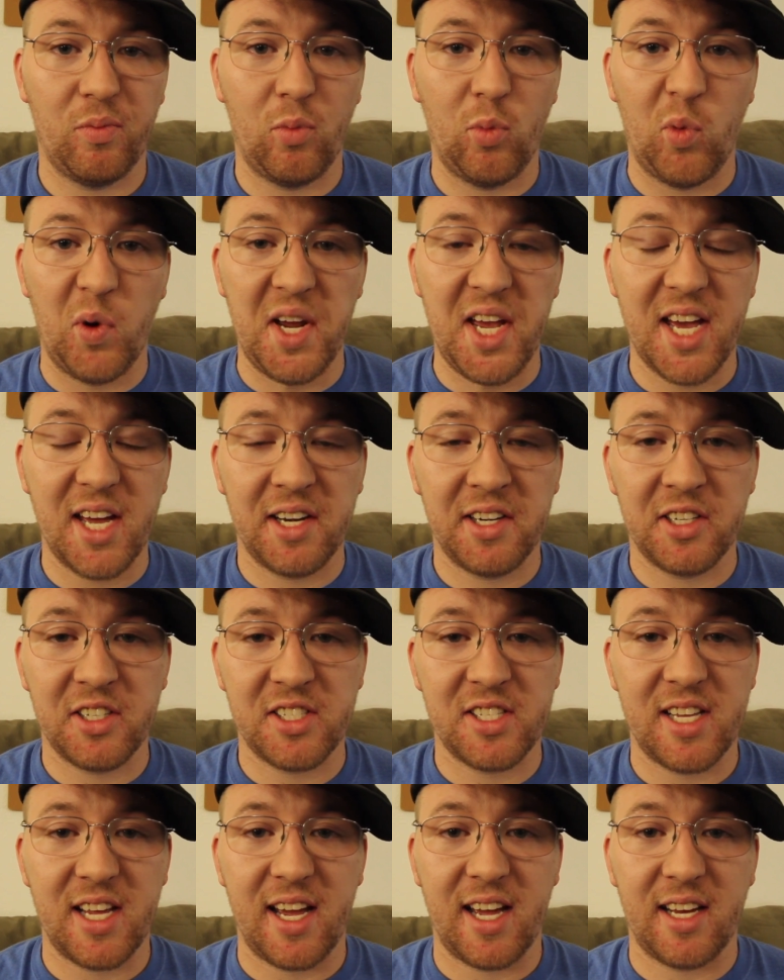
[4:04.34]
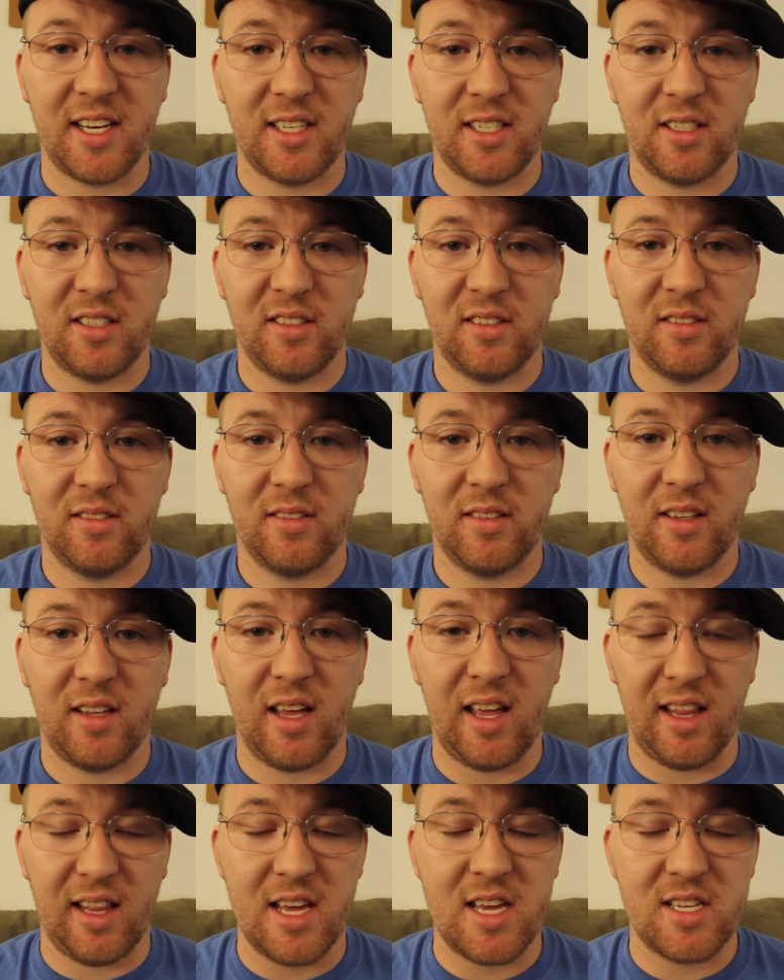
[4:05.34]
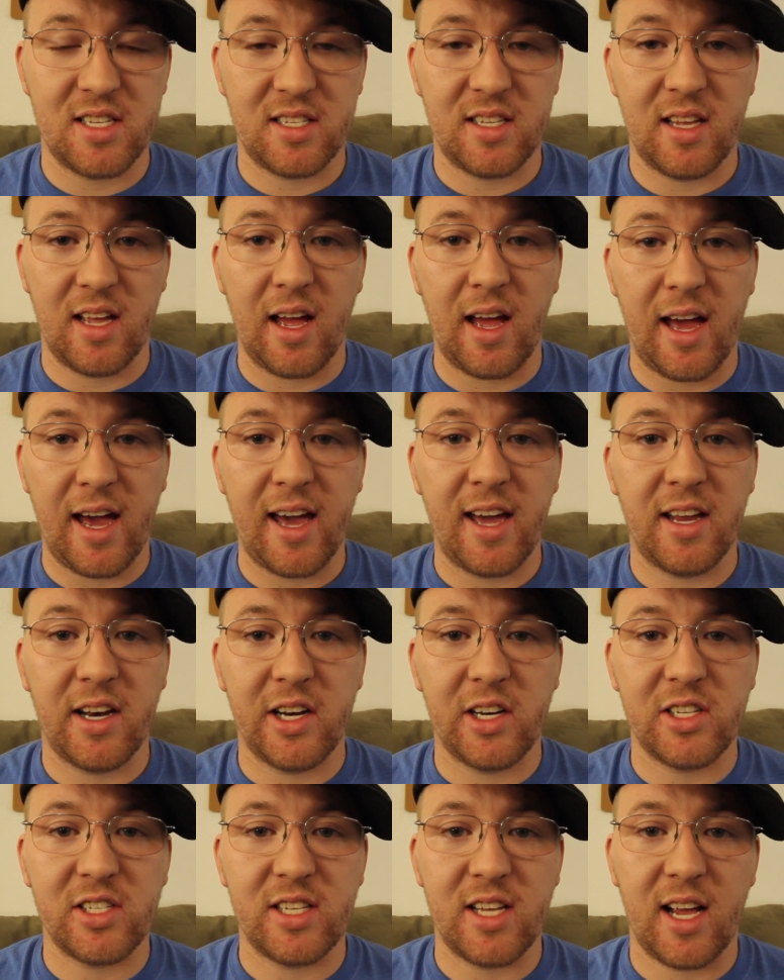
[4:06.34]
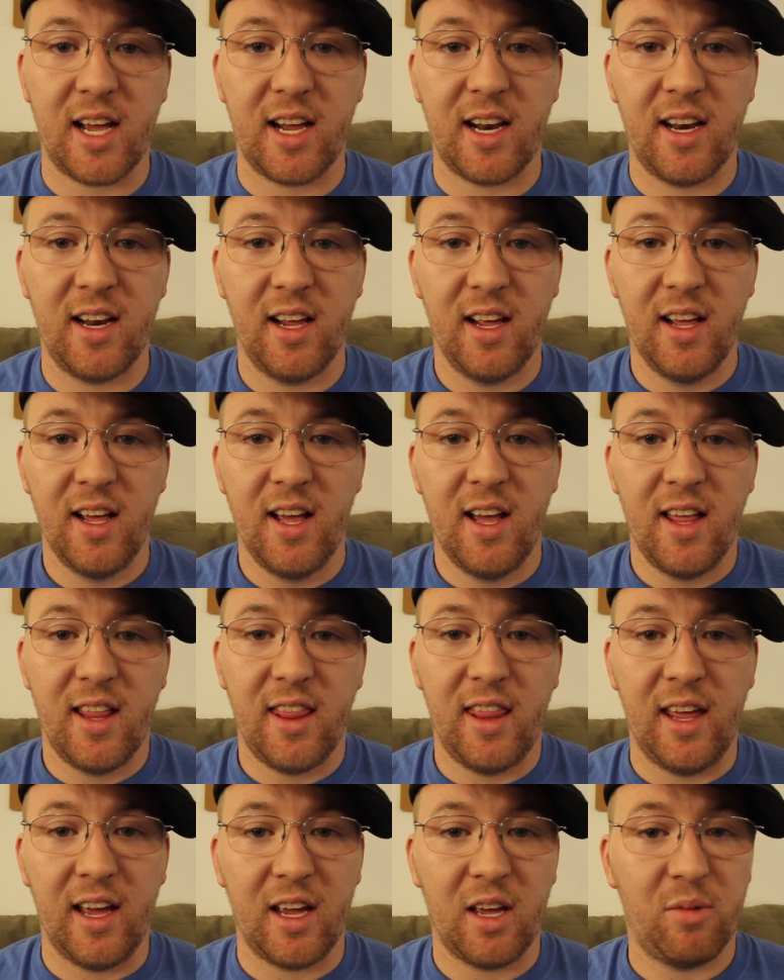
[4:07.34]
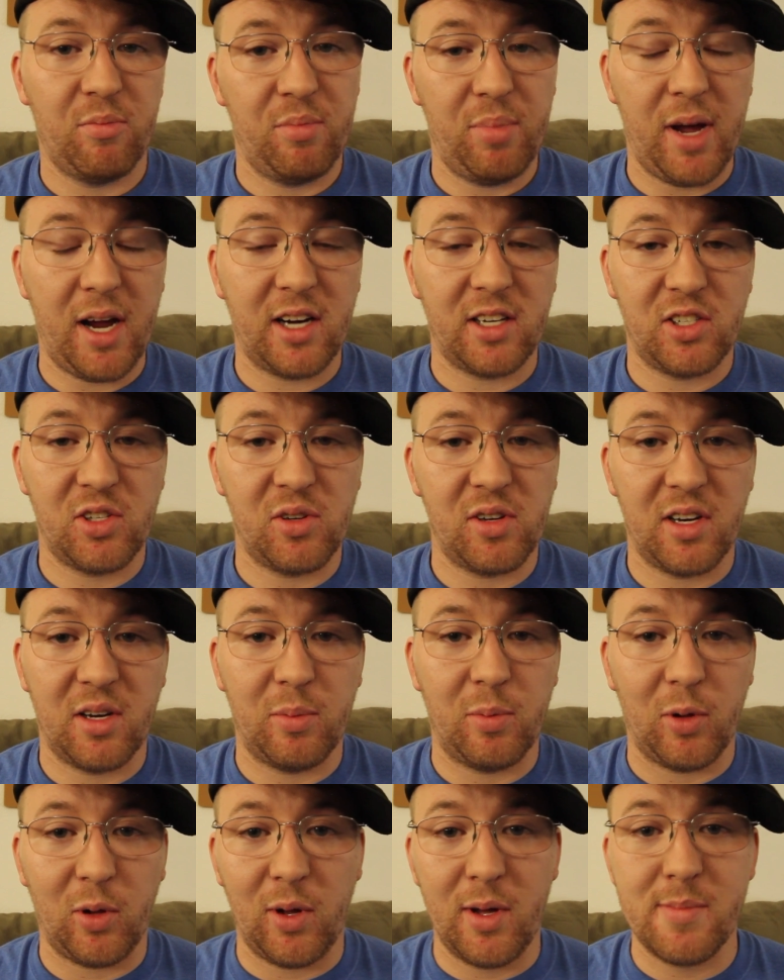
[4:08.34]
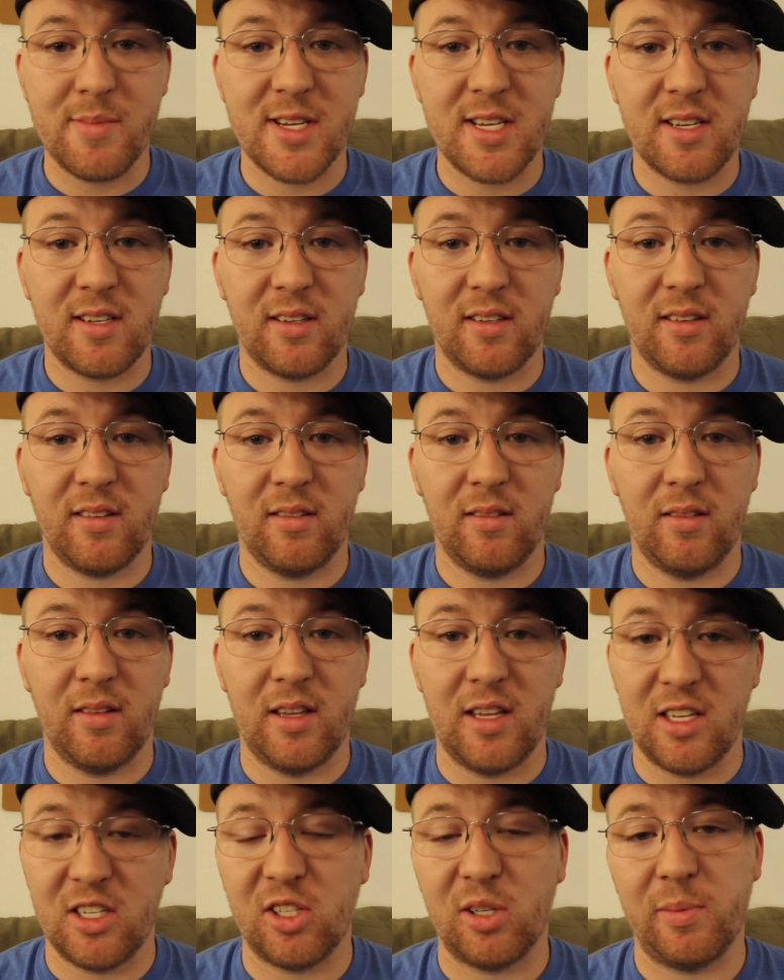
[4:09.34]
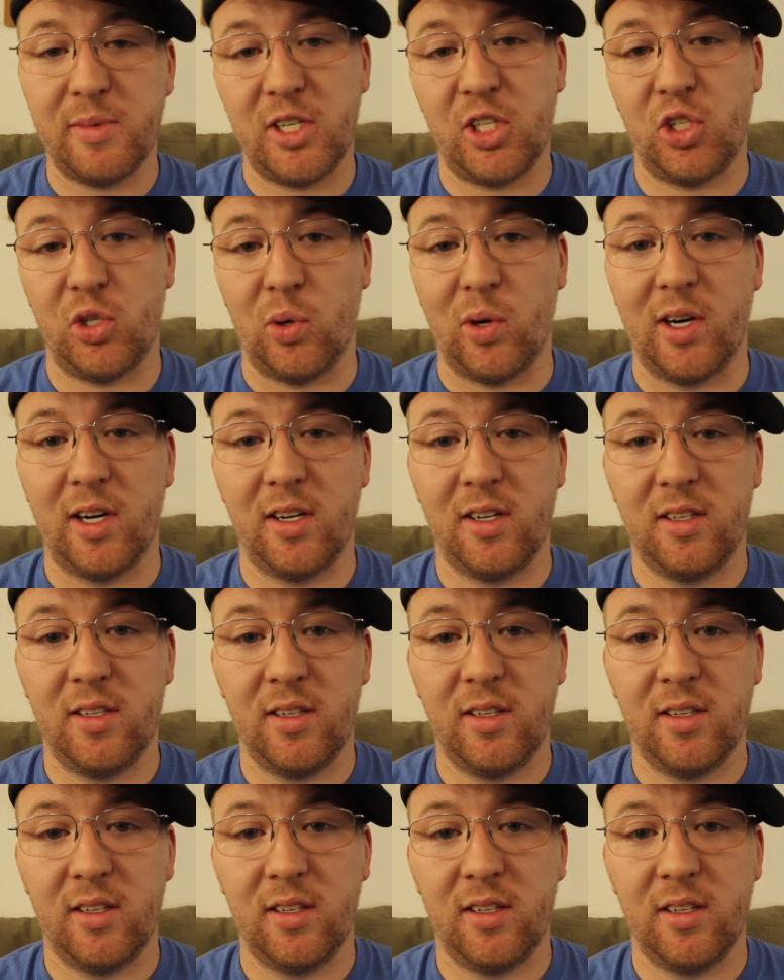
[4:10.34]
We understand, at least I understand, that compared to a deployment, this will be short.